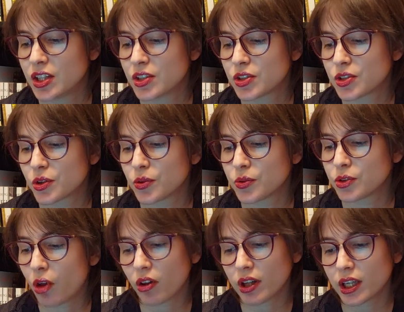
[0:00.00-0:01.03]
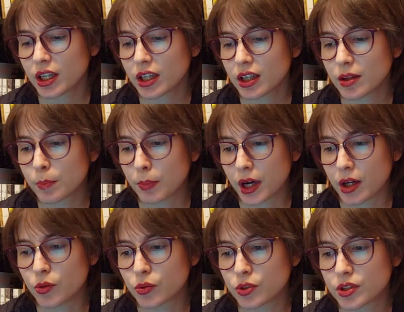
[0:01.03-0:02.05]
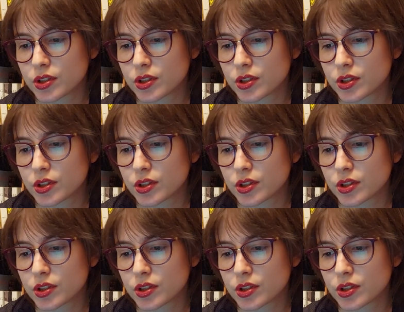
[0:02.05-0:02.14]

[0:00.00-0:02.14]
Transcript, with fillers: So talking about